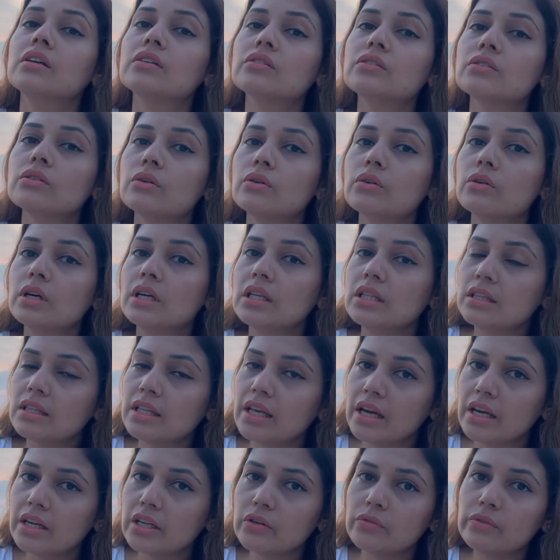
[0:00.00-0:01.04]
So in
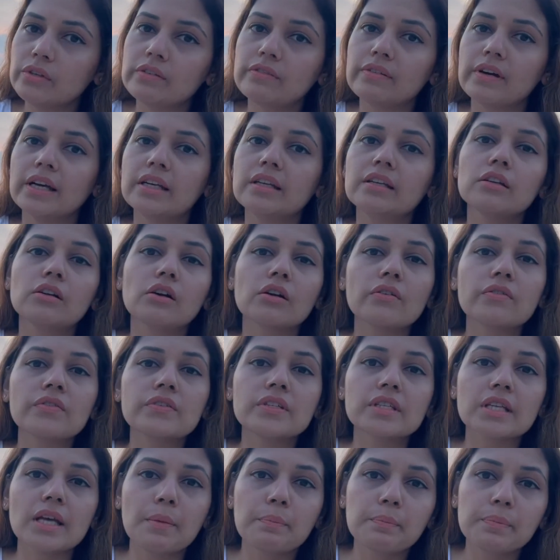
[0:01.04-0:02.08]
there you will find a lot of
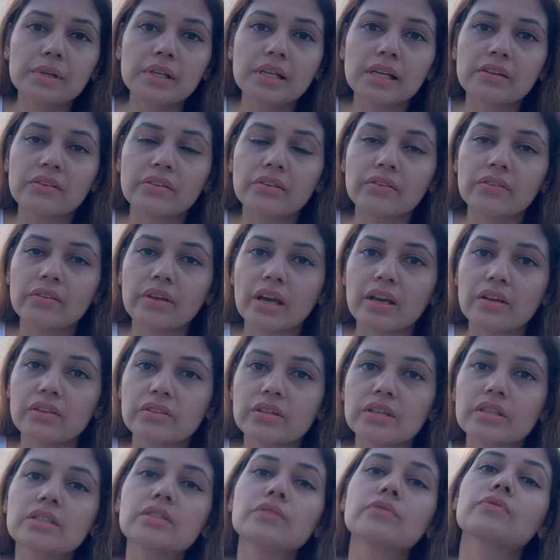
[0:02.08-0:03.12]
sample
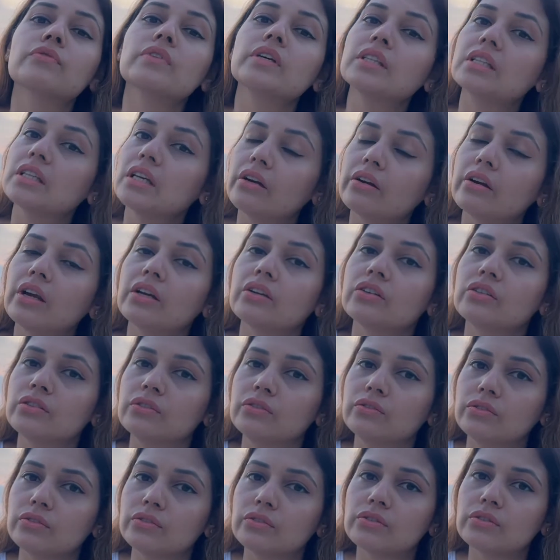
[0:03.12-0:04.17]
exercises with
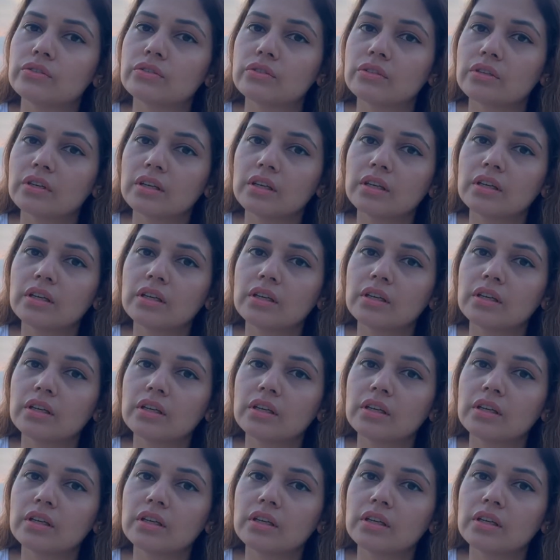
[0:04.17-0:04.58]
corrections.